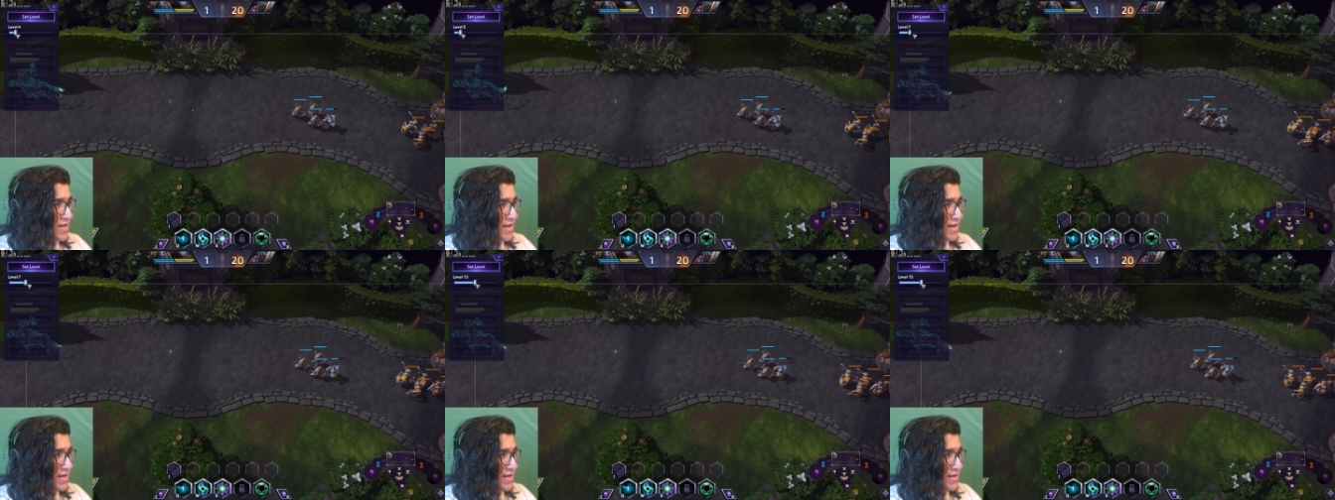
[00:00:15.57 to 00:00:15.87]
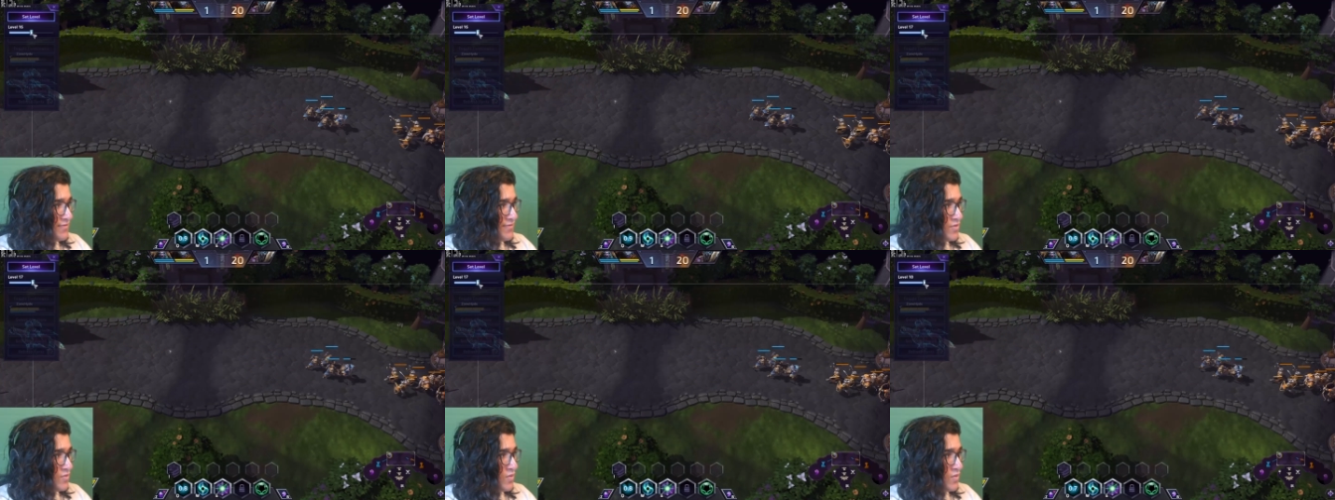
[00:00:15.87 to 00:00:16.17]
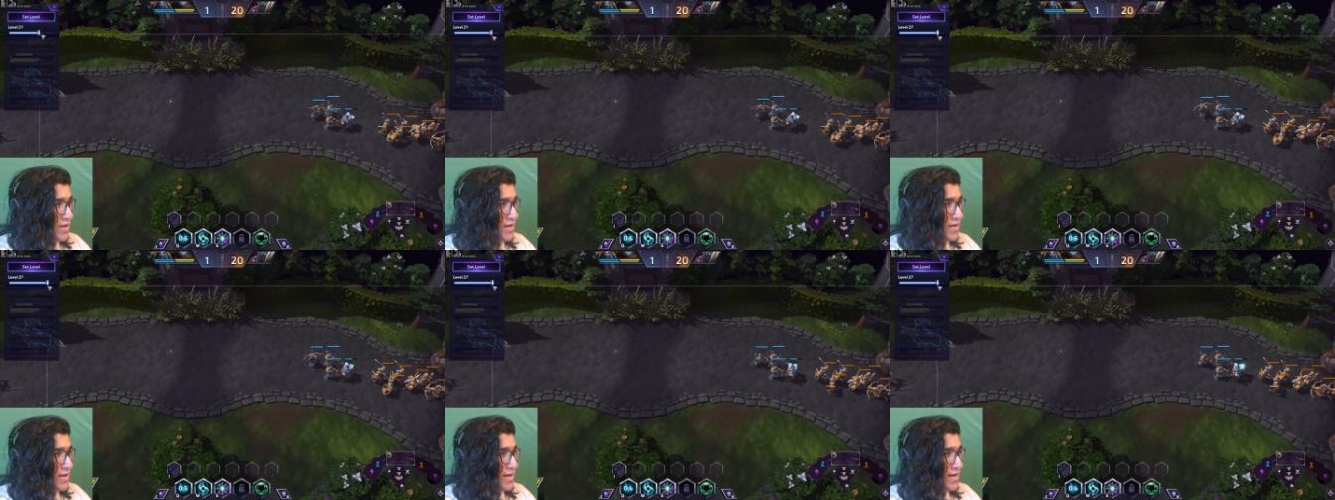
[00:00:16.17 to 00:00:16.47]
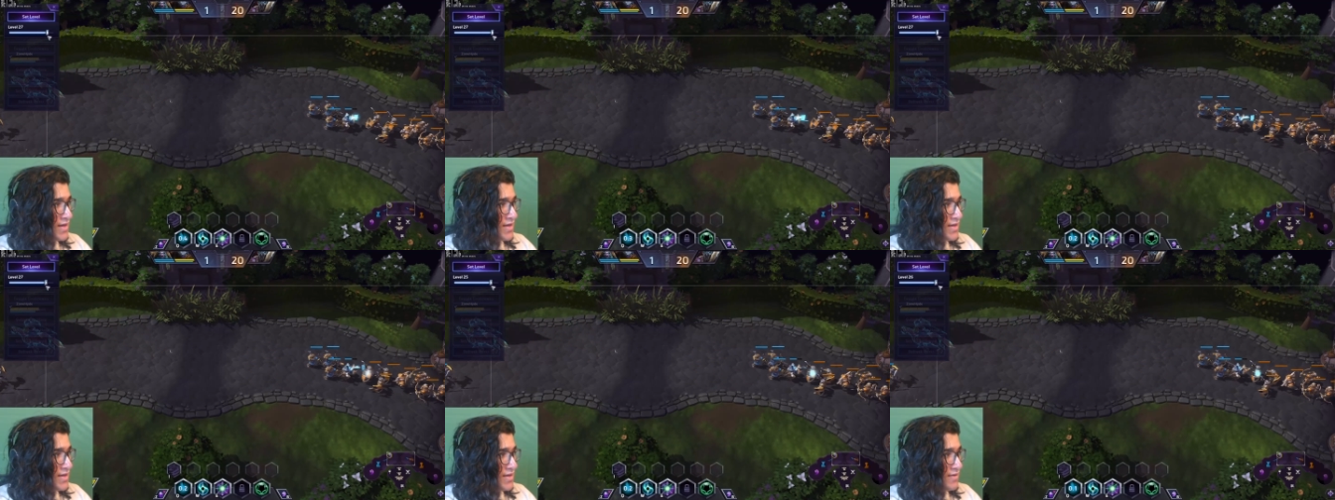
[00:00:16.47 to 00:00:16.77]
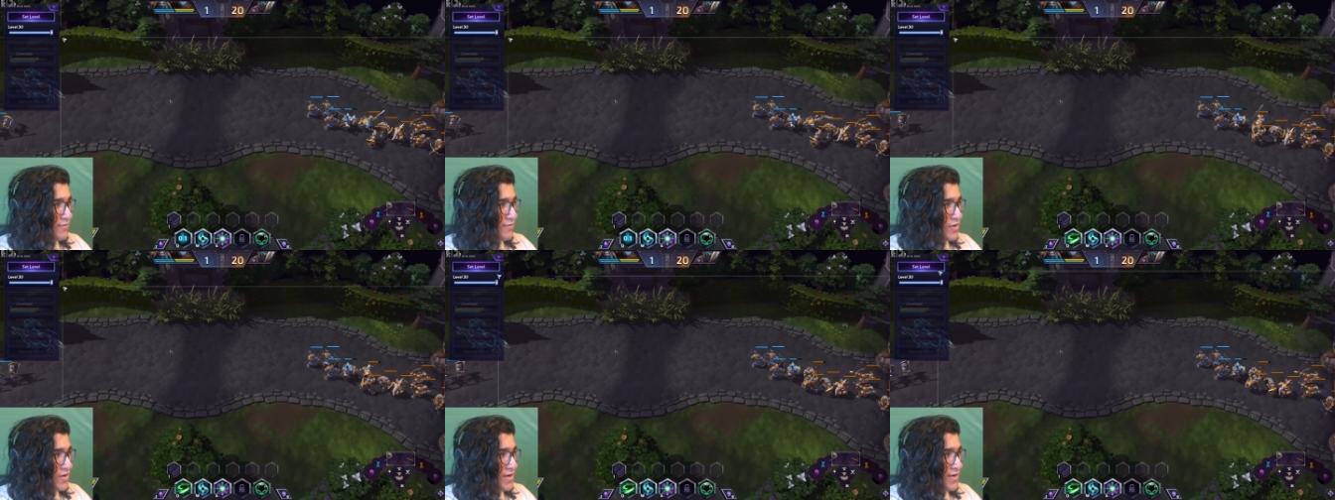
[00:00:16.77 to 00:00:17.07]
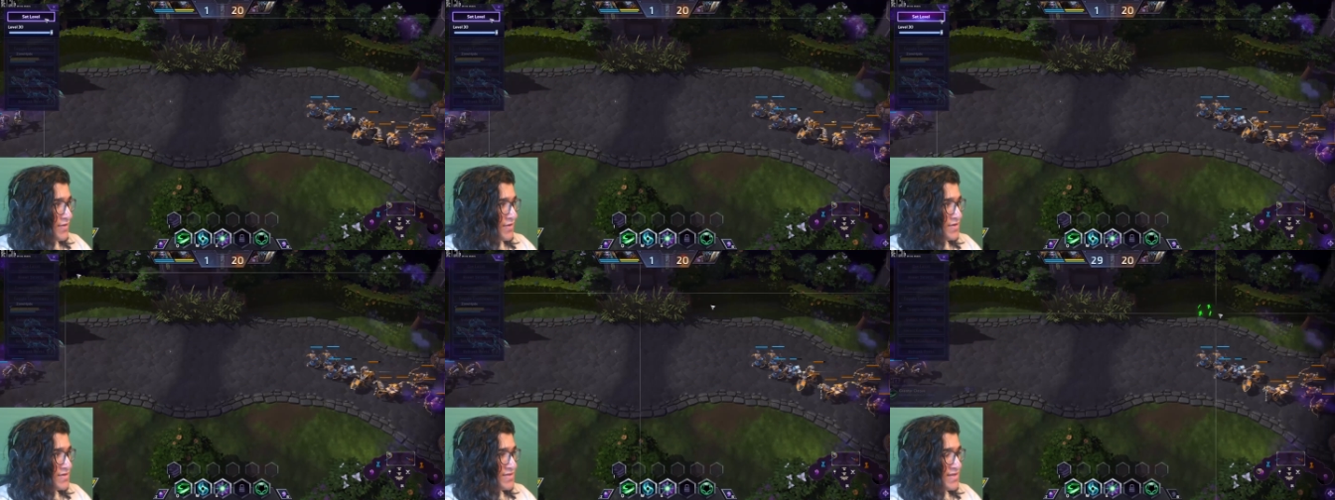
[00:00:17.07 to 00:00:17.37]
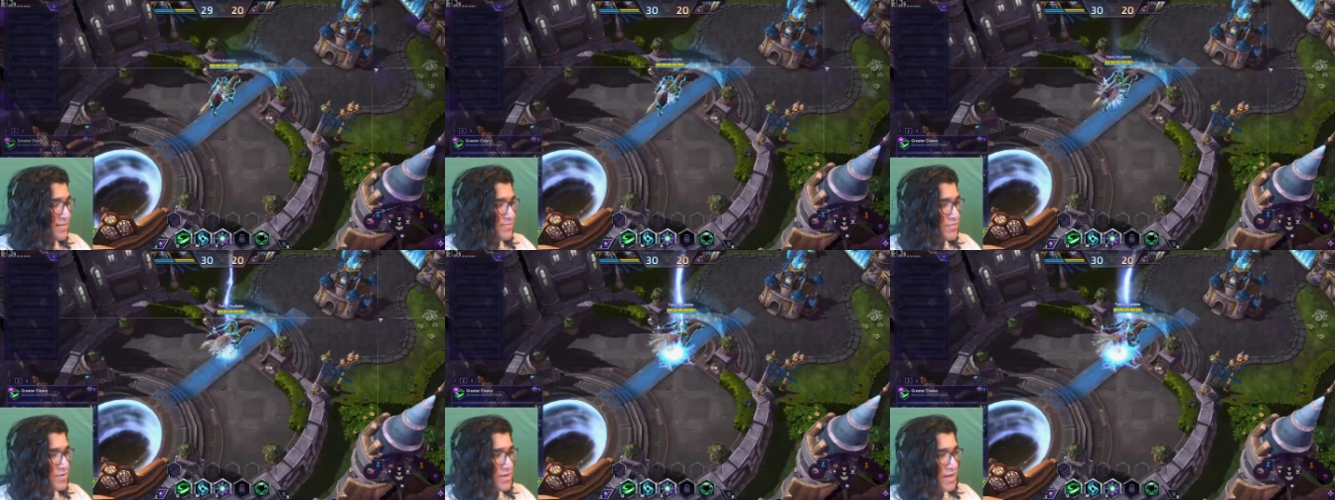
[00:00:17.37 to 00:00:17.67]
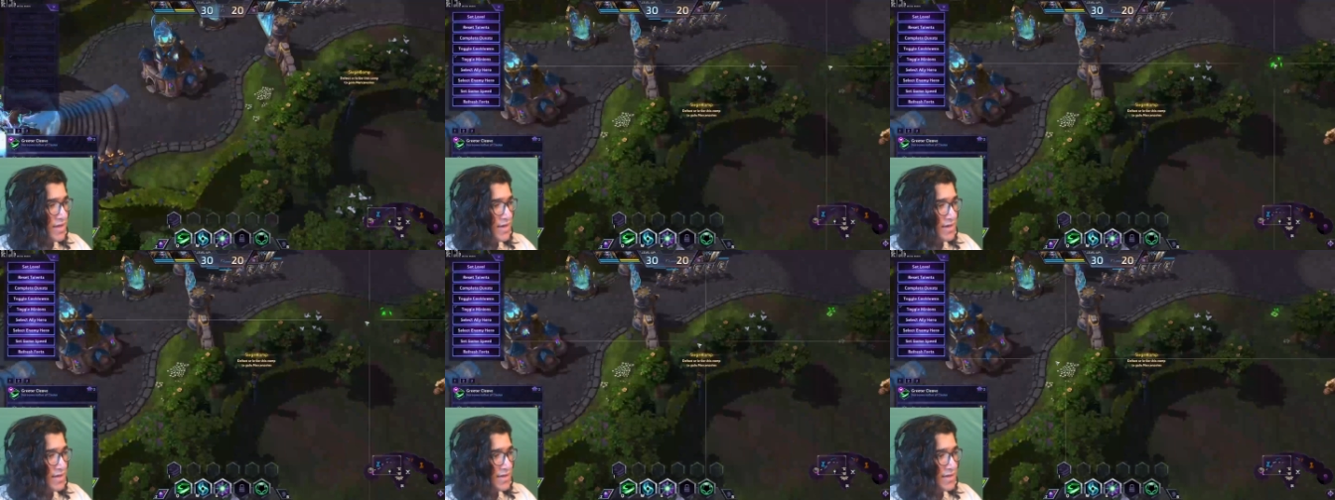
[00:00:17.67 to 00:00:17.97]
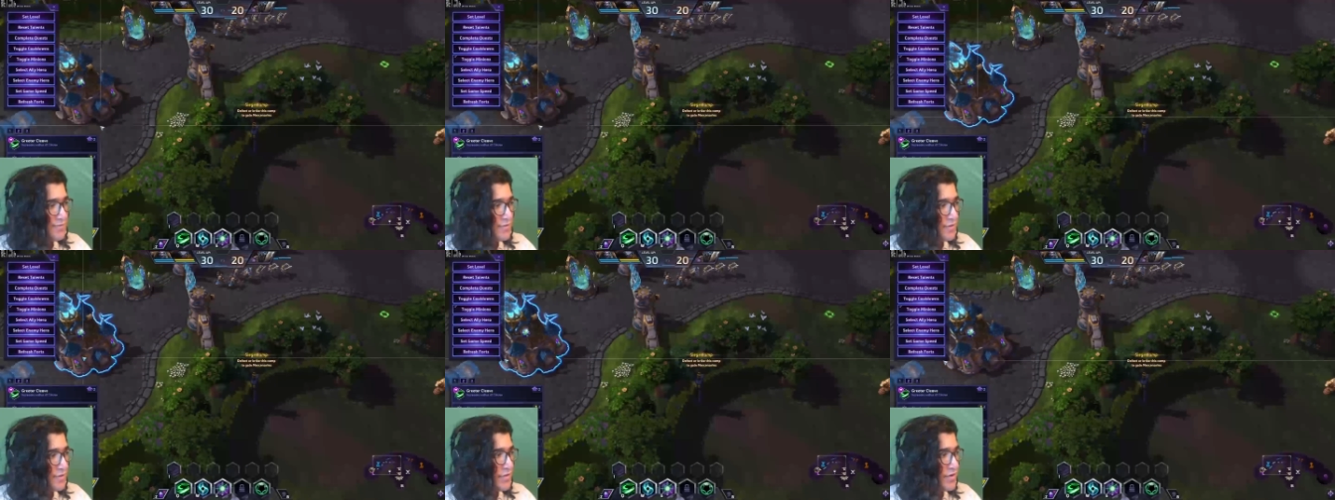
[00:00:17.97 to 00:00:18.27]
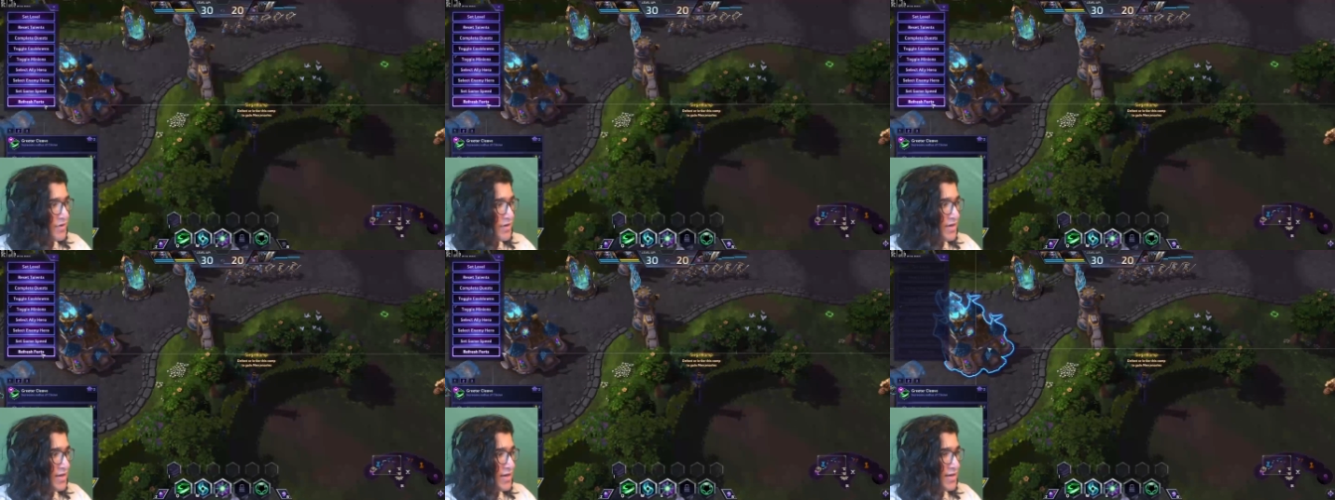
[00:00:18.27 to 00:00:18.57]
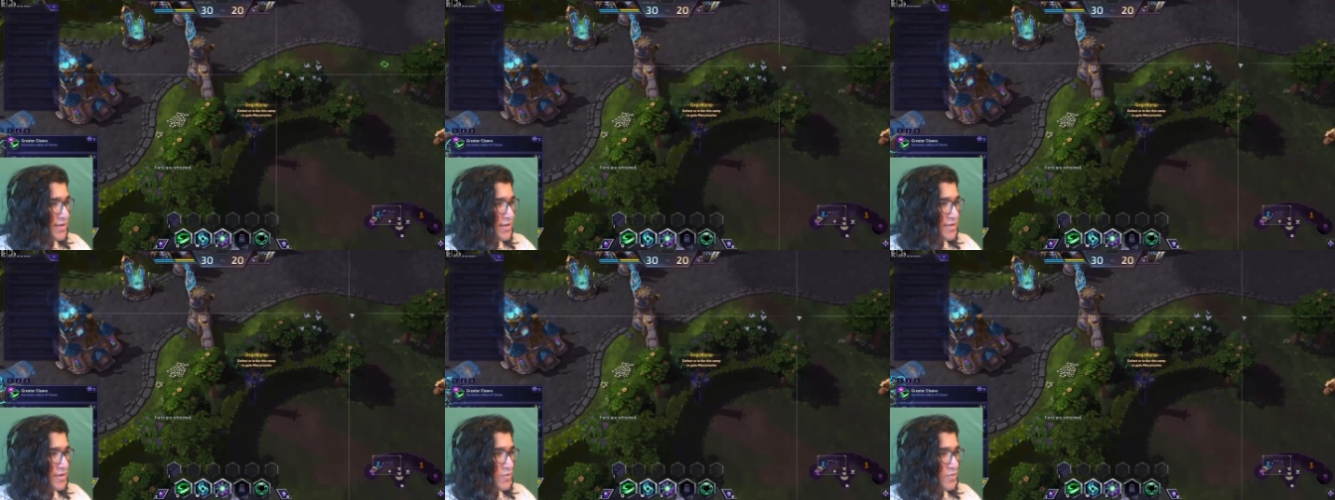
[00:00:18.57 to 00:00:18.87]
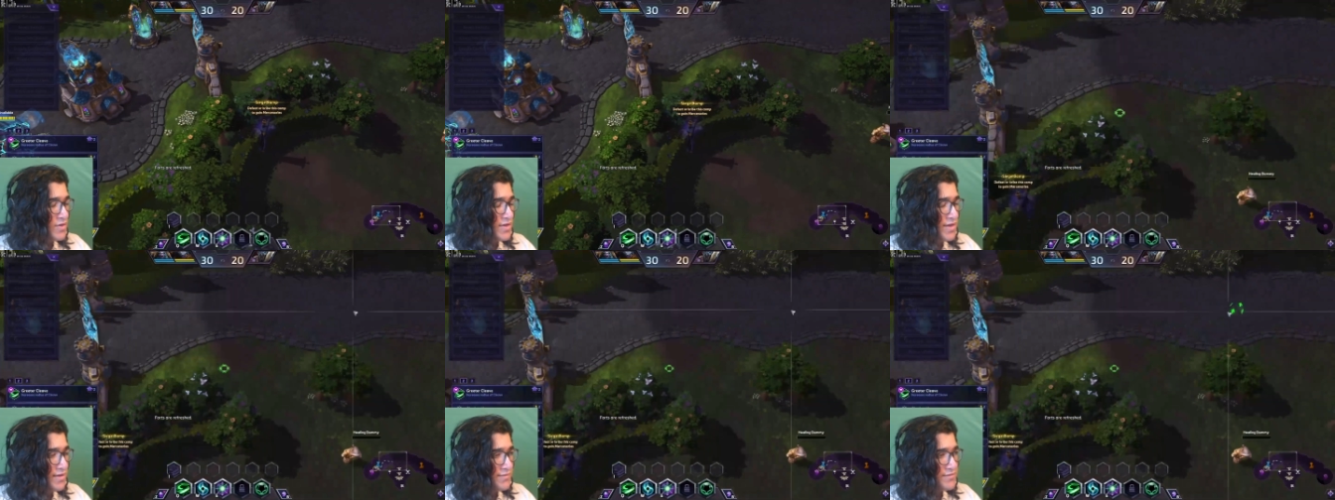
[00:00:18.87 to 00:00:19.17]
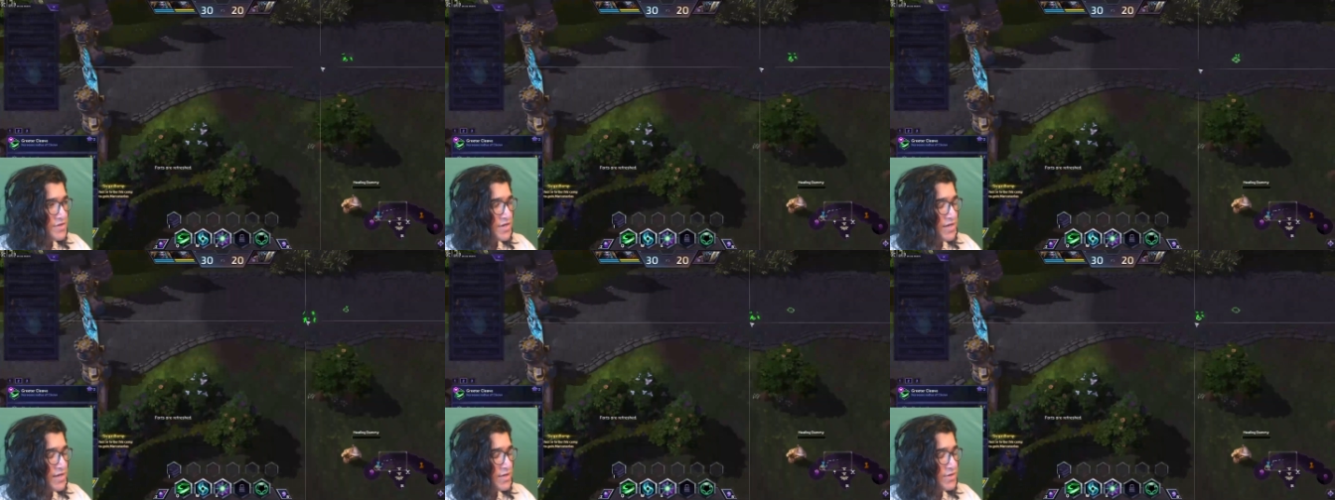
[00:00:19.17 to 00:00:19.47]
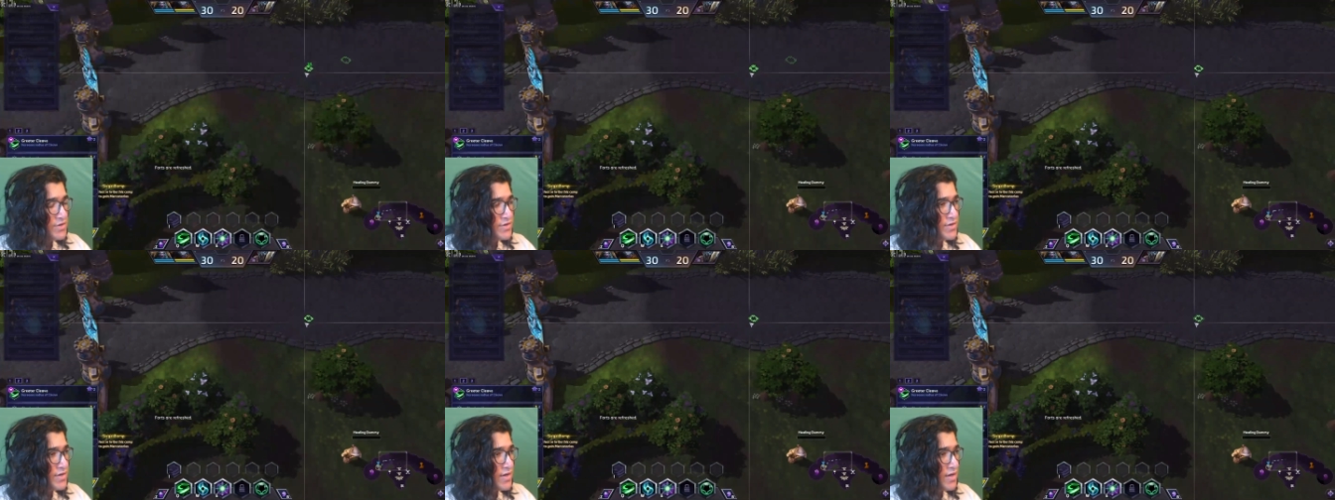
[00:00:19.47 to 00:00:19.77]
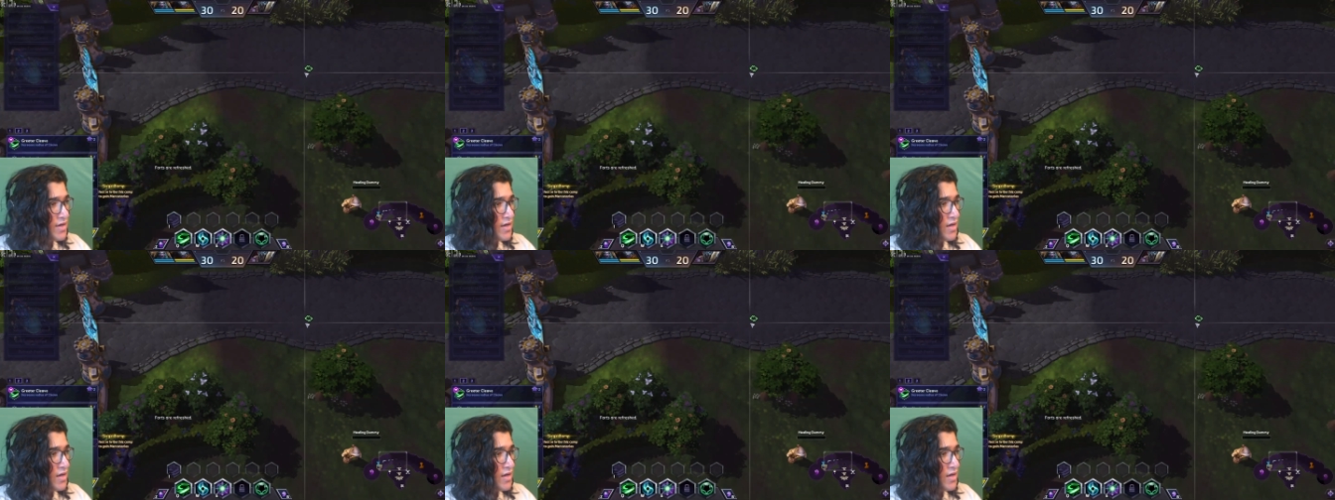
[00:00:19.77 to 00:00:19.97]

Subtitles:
at level 1. I can give you another example at level 30. Nothing will have changed.